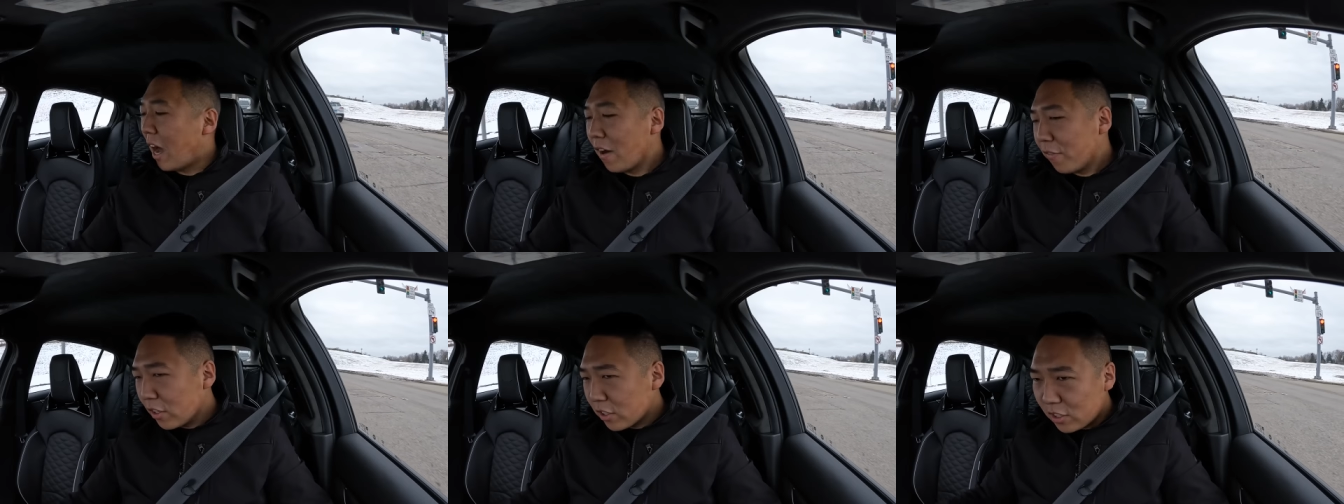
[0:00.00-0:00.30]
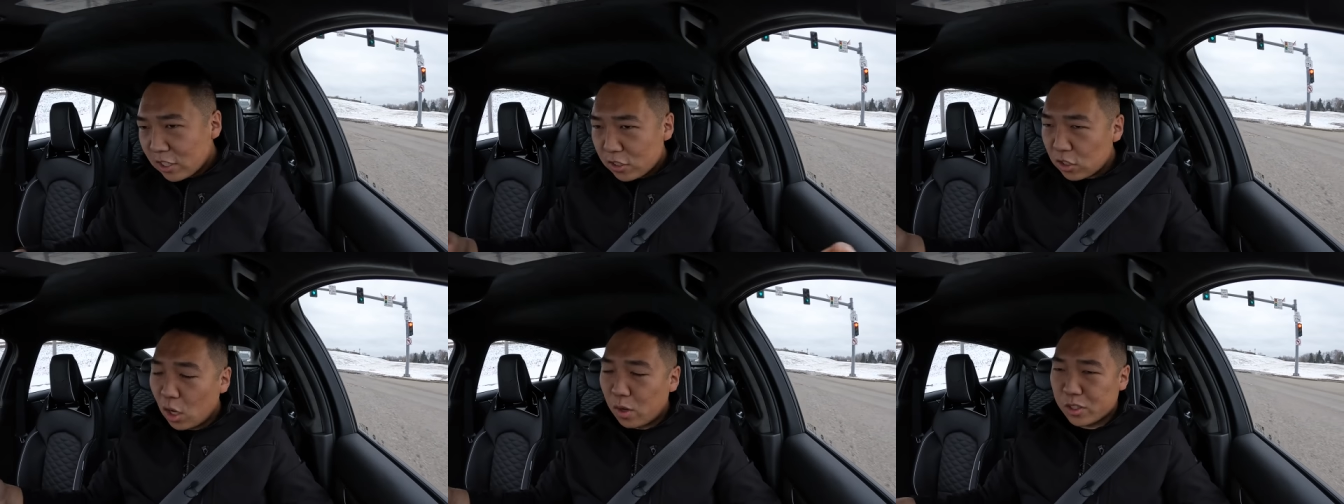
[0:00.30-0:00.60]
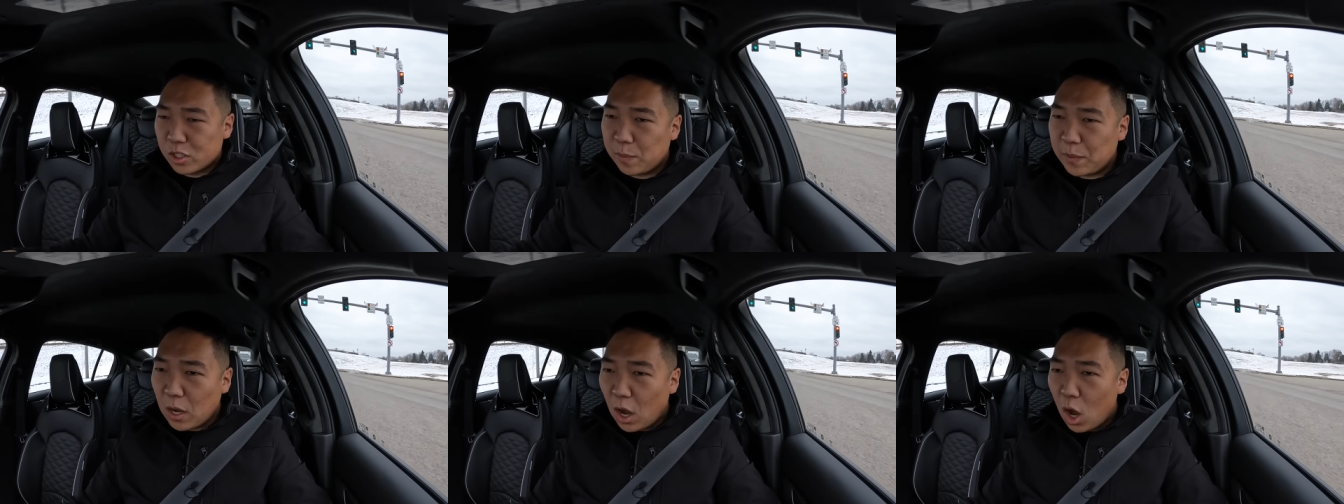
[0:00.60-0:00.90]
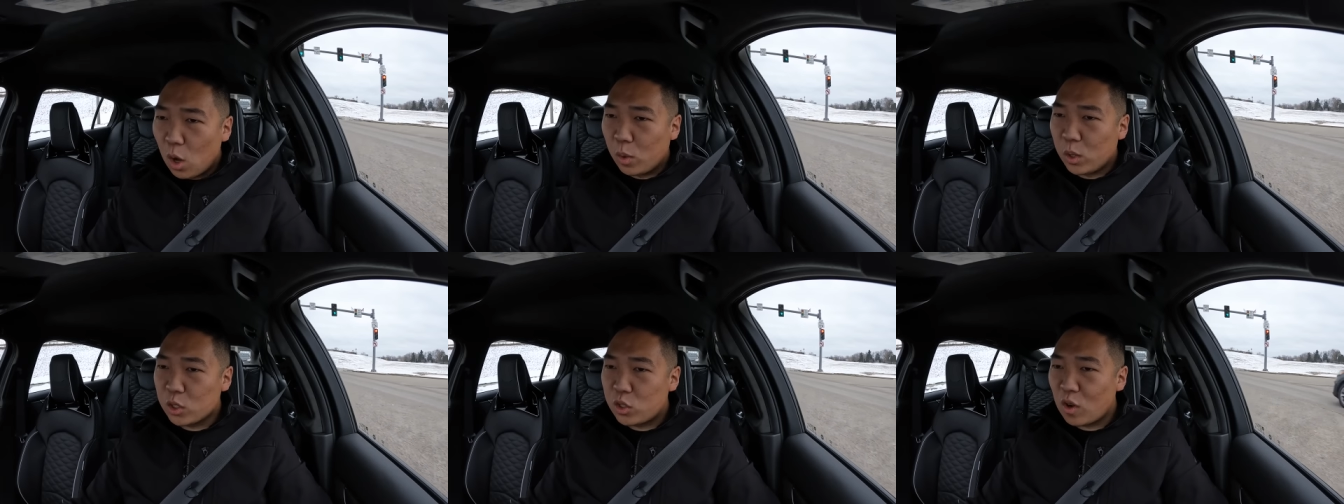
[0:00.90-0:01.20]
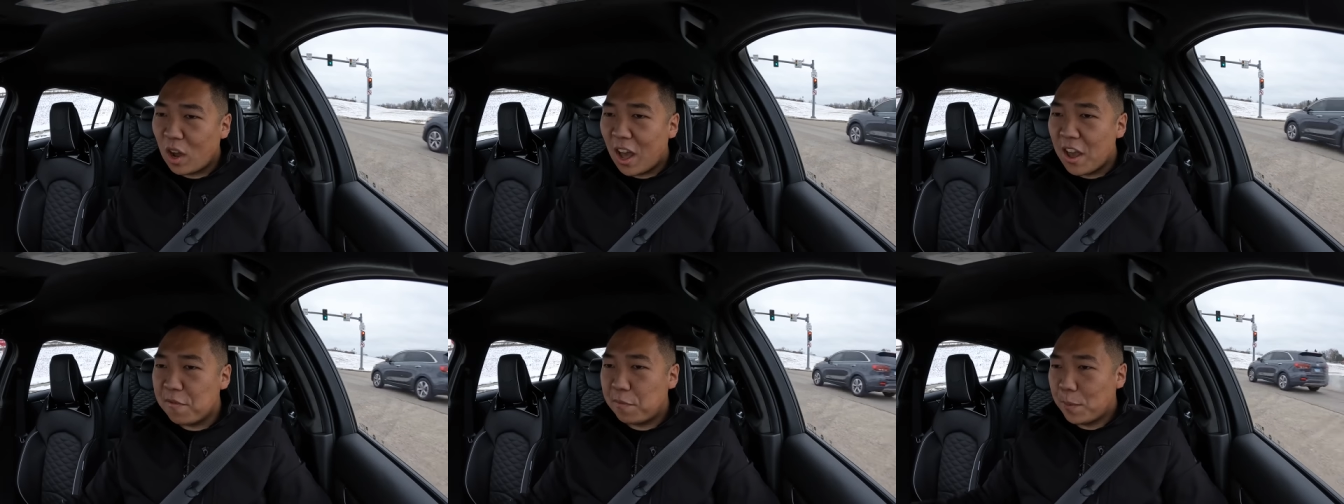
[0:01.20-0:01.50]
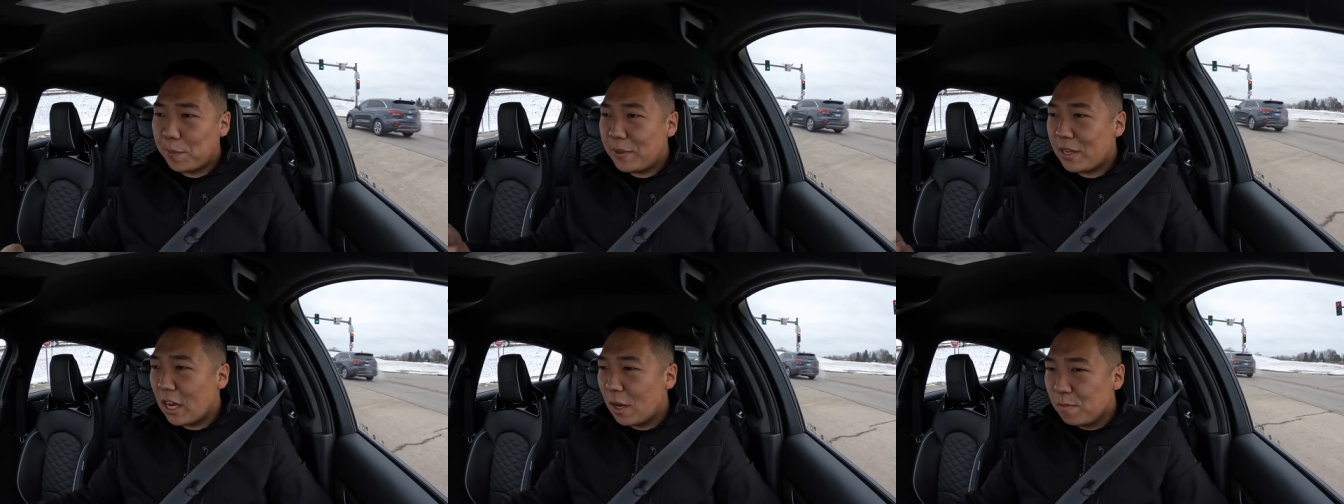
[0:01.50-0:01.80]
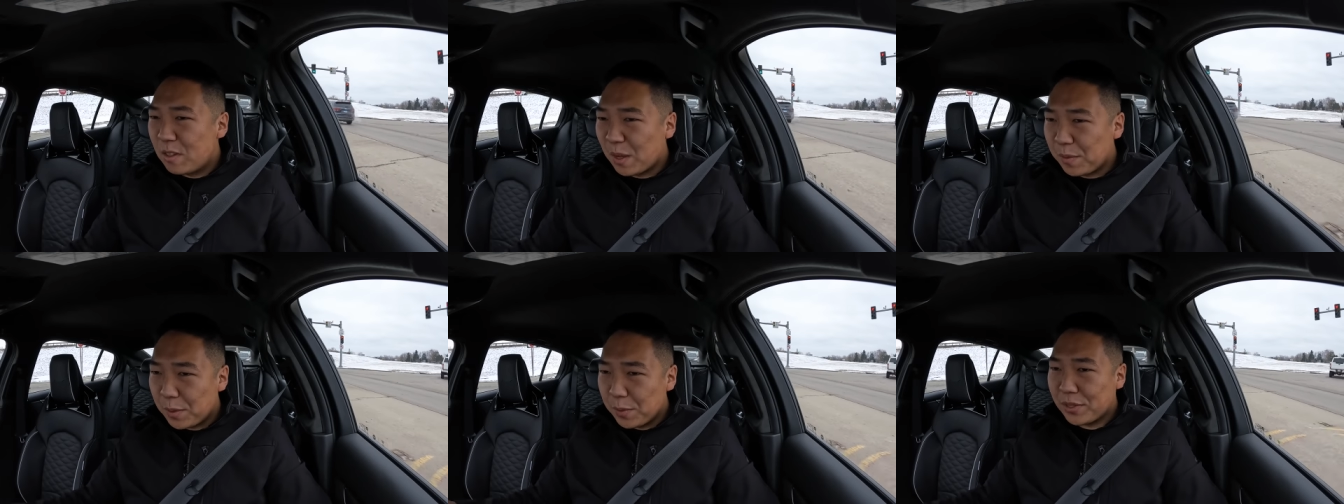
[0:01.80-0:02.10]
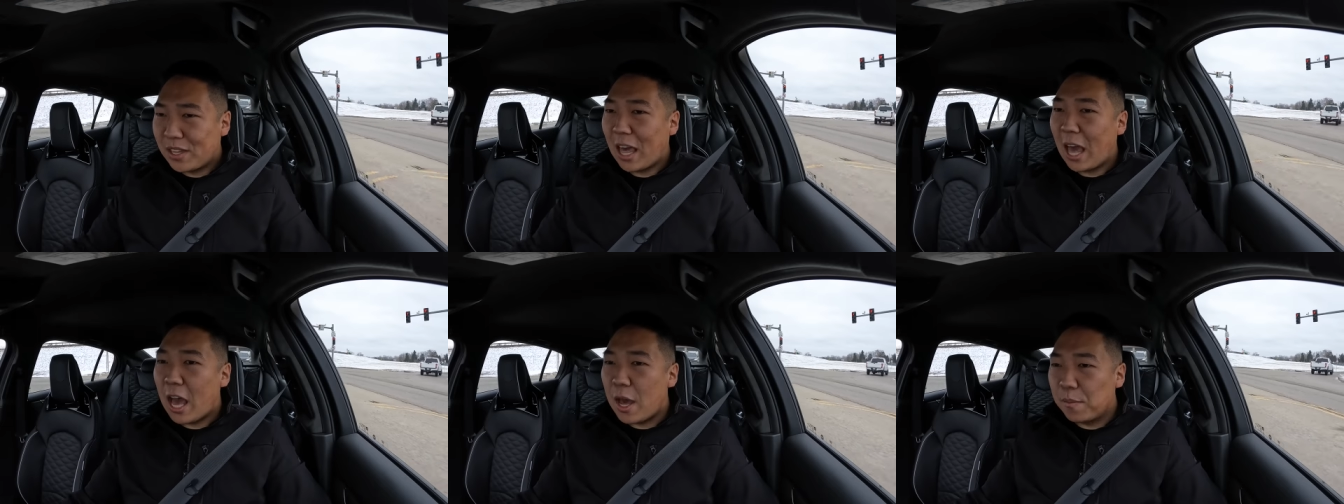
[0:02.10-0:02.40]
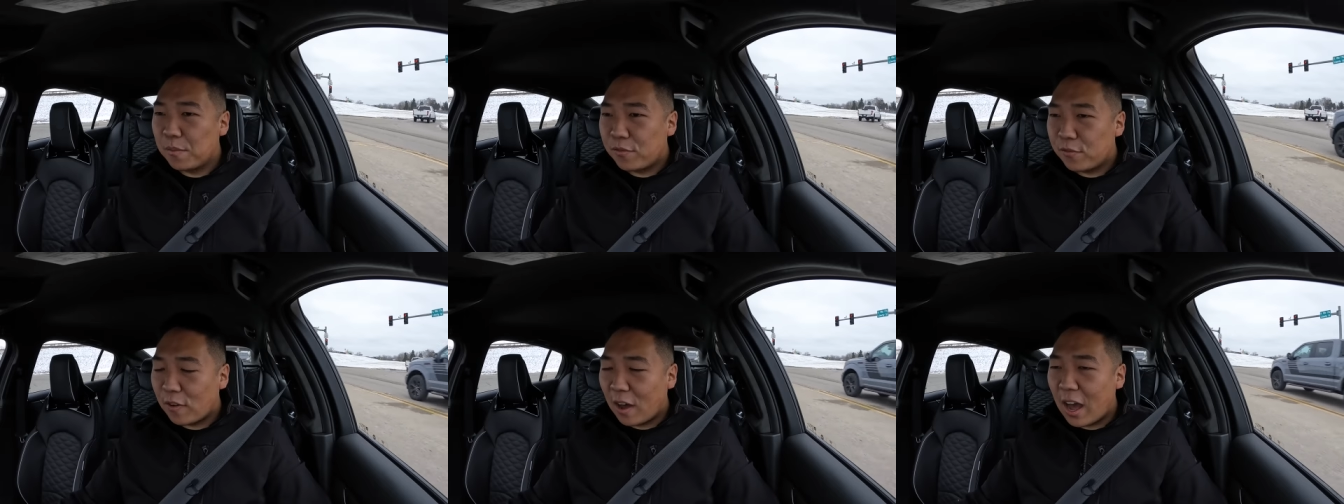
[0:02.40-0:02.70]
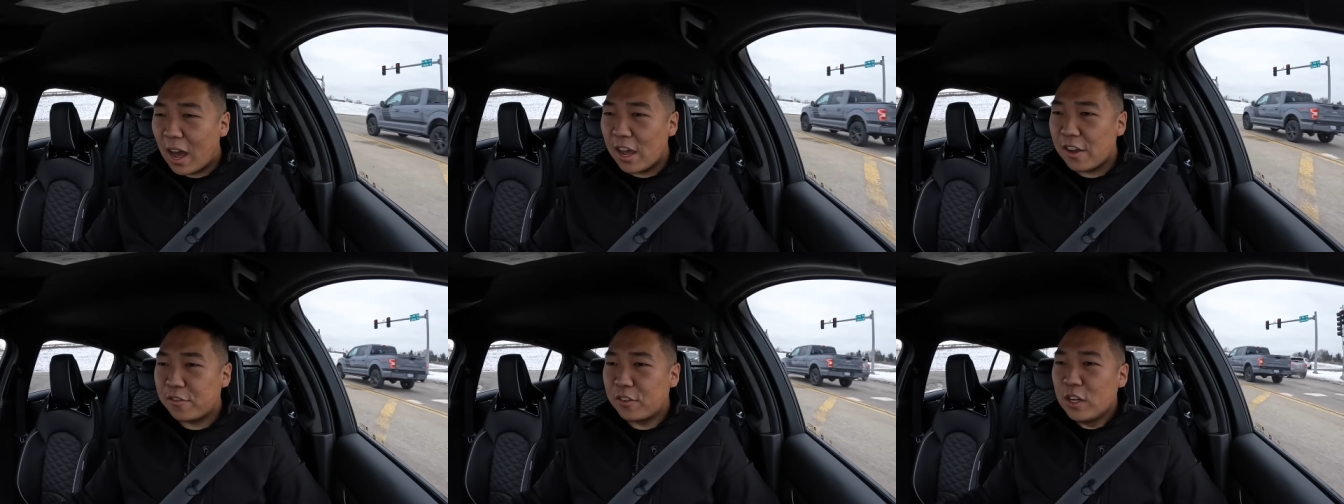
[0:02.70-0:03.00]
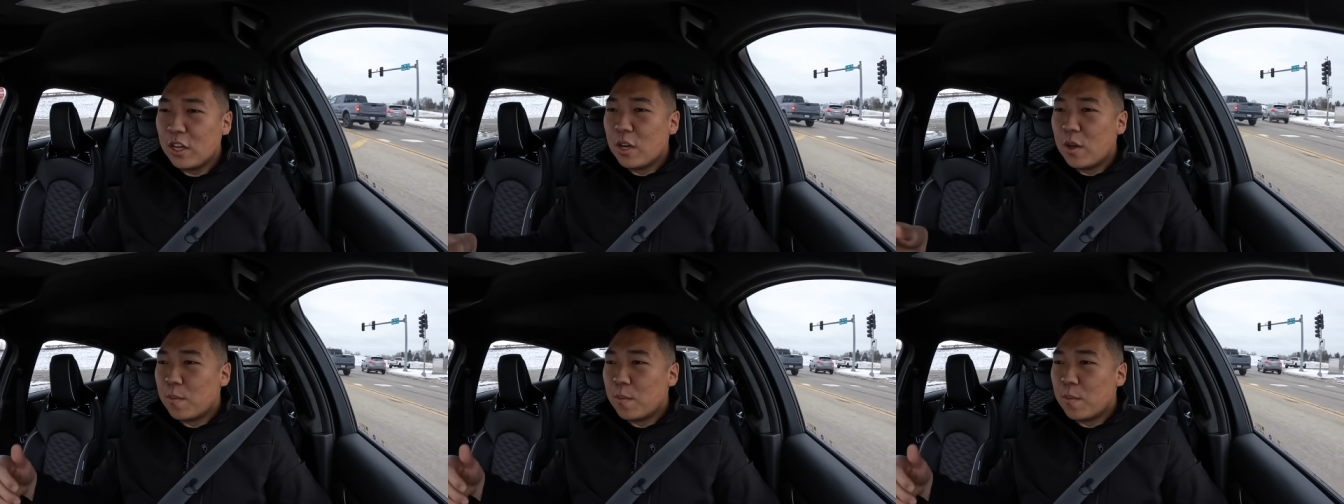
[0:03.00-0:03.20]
obviously is always gonna be all-wheel drive, but BMW with the M5,